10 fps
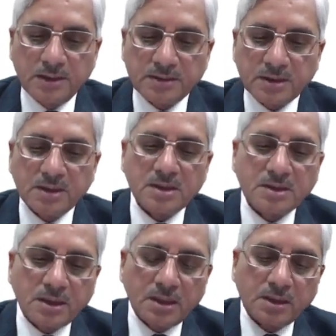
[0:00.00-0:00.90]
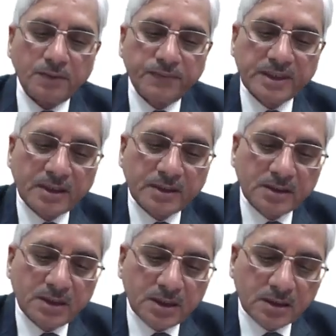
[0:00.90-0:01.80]
steady state of
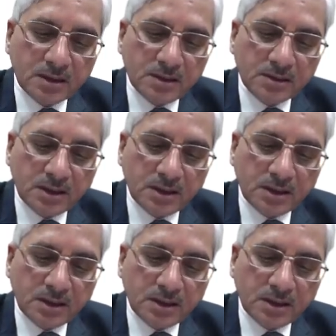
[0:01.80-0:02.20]
reactor is